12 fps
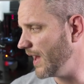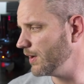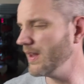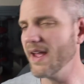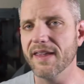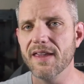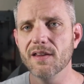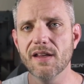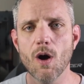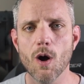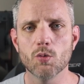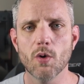I don't like
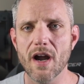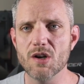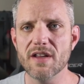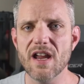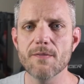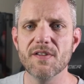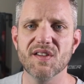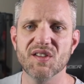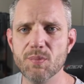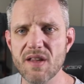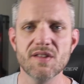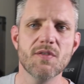killing hardware. I don't care if it's
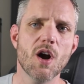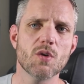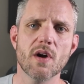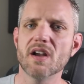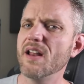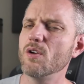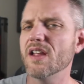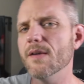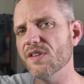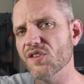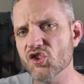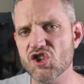expensive hardware, and I don't care
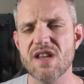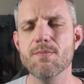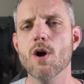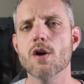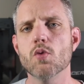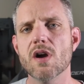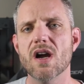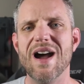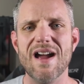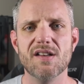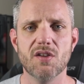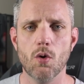if it's cheap hardware.
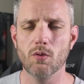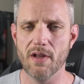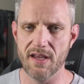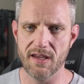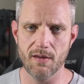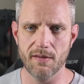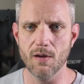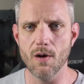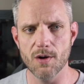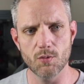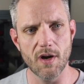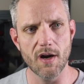I don't like killing
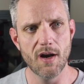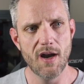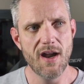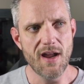hardware.